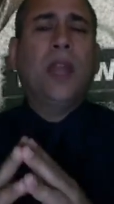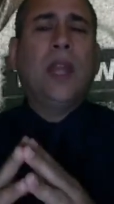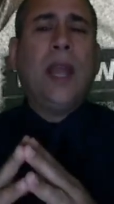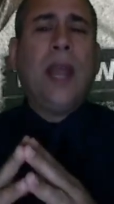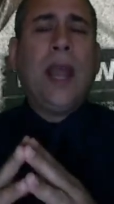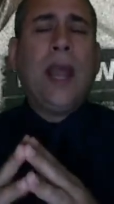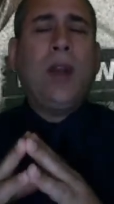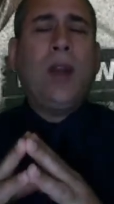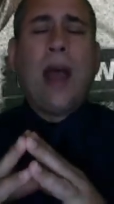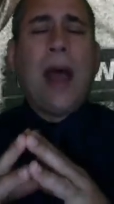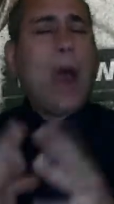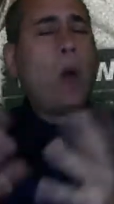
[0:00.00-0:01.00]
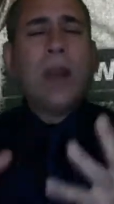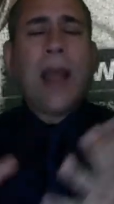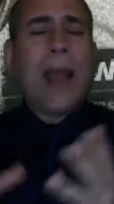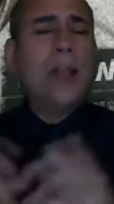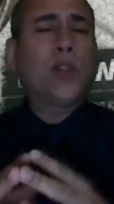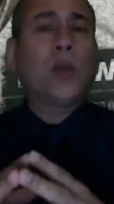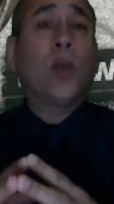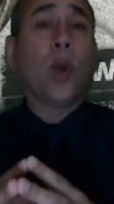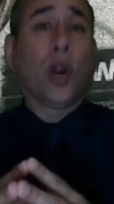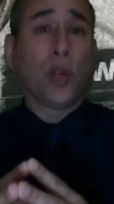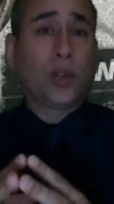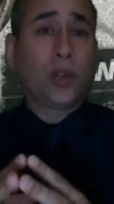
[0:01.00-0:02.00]
and how it actually
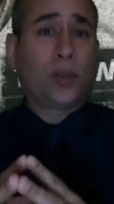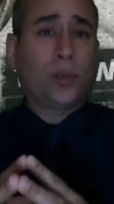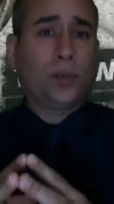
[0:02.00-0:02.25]
works.